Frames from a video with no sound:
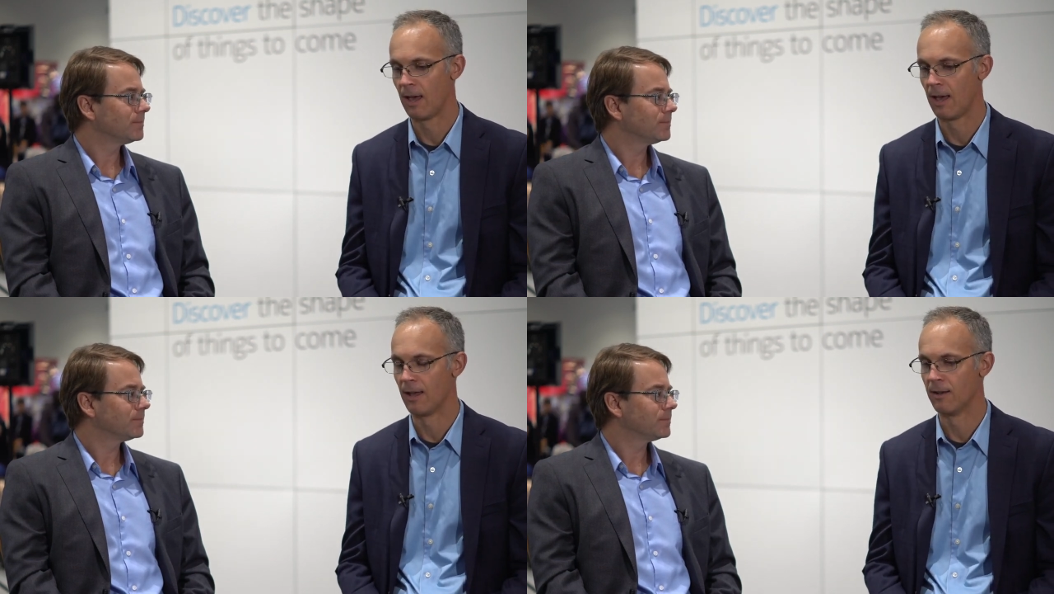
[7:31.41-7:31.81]

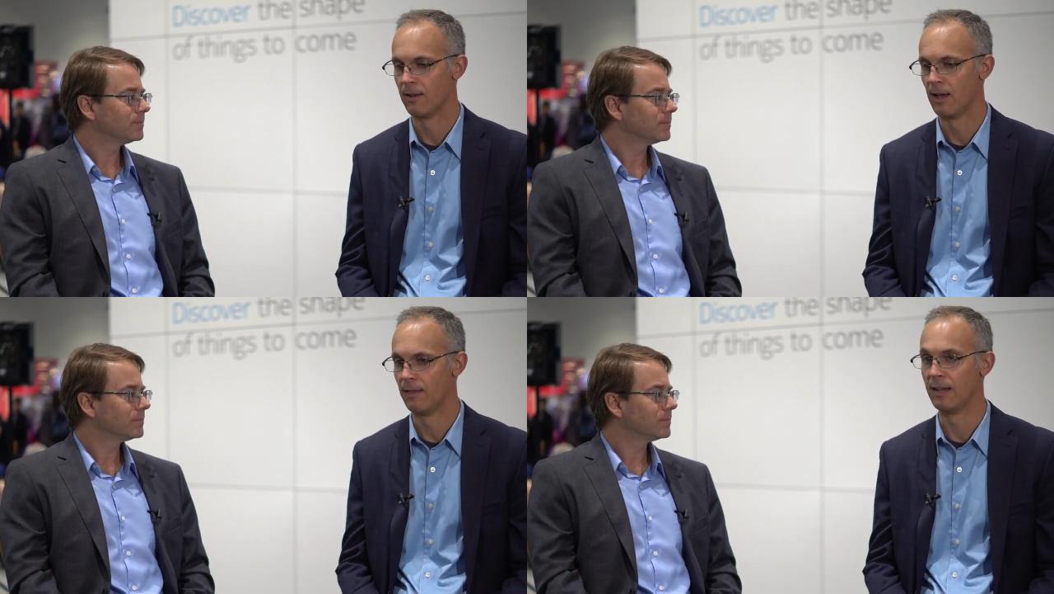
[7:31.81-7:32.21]

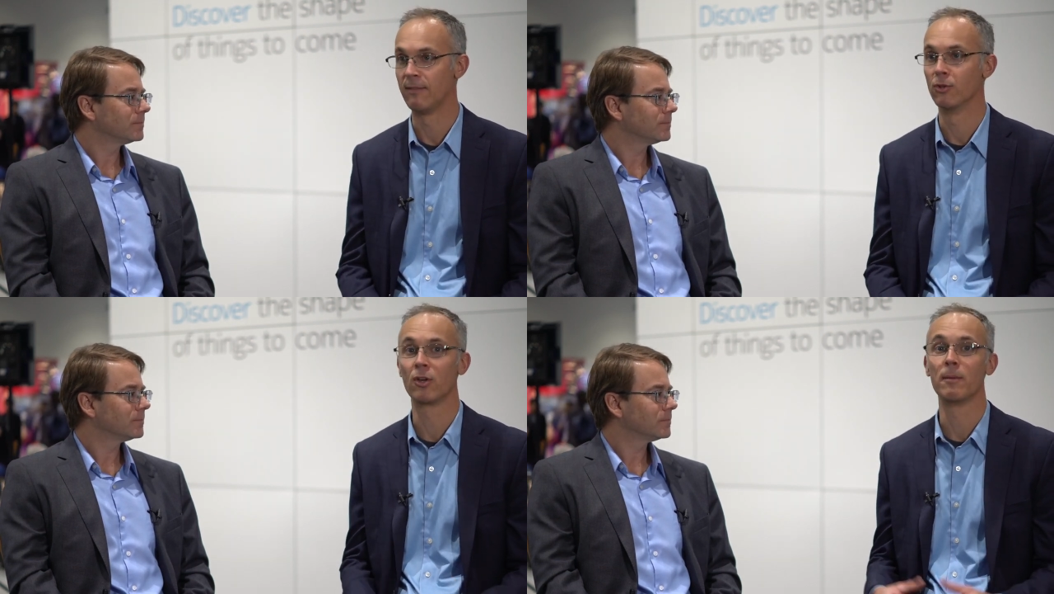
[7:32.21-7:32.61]
Speaker 1: And, uh, and
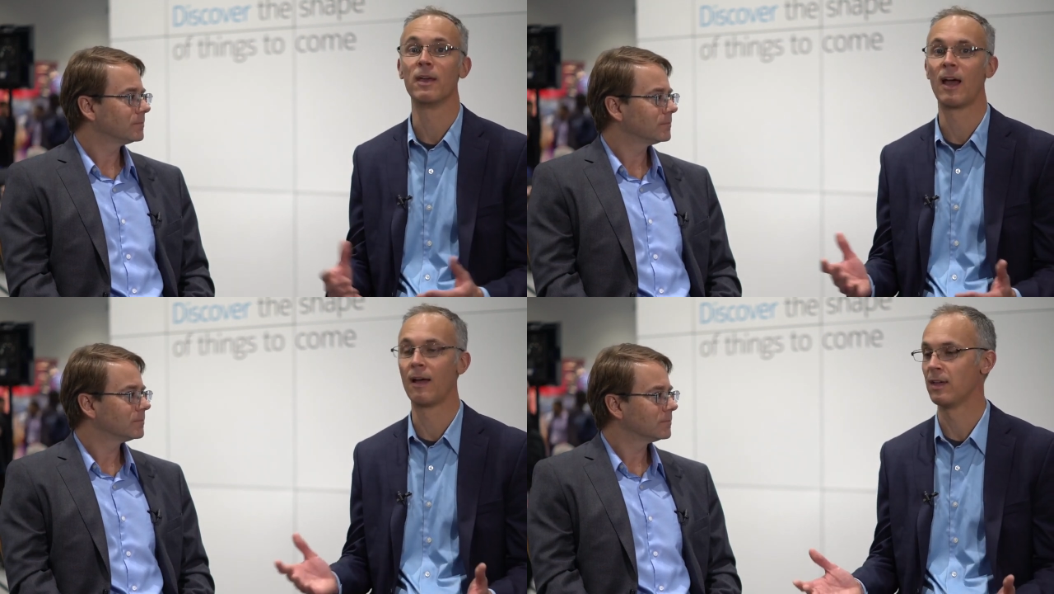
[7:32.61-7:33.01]
then even
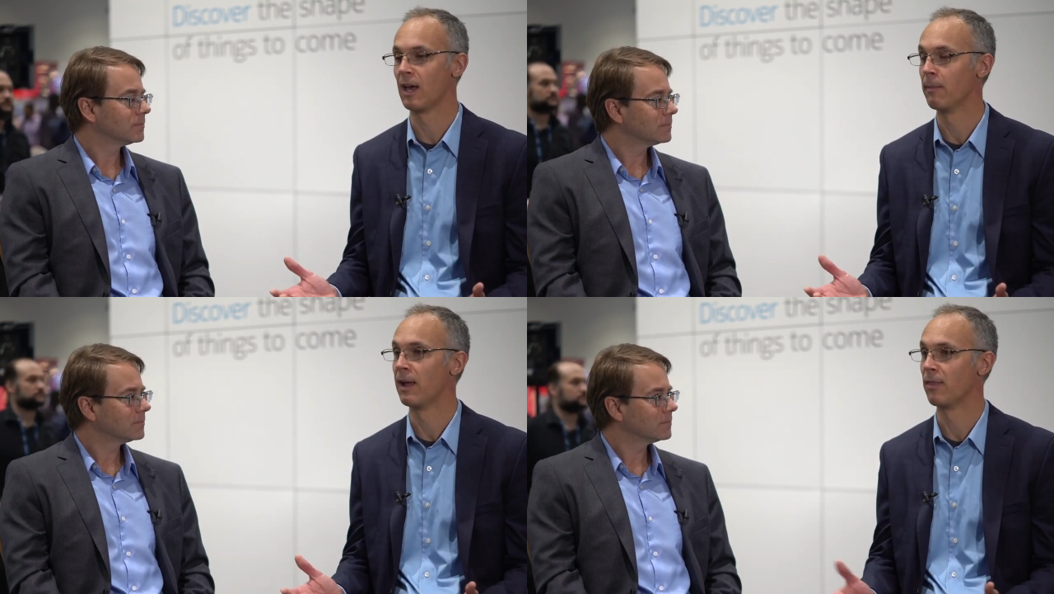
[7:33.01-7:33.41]
looking beyond
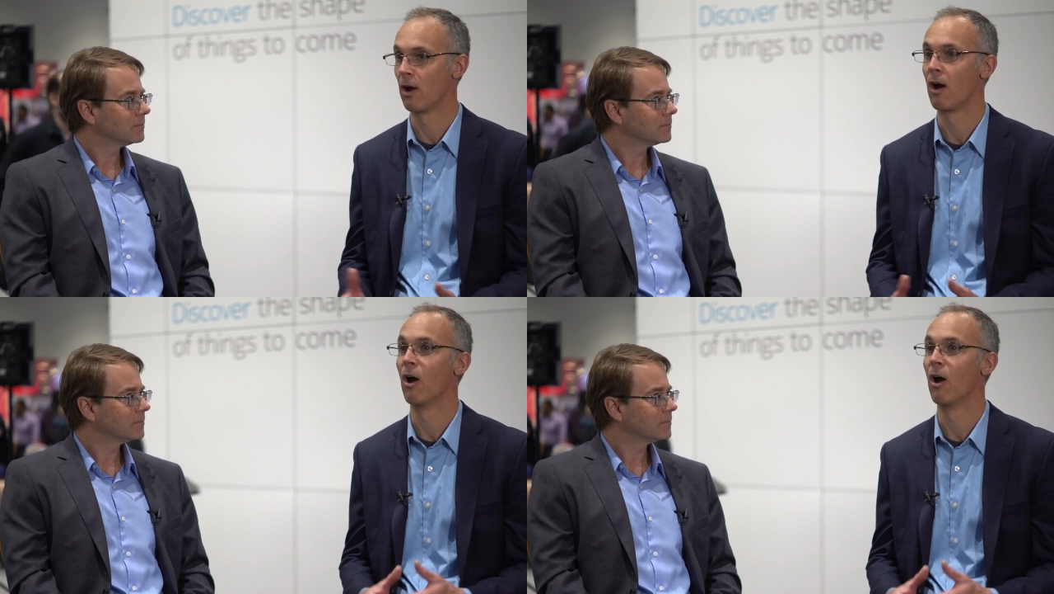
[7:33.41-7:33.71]
the L band, there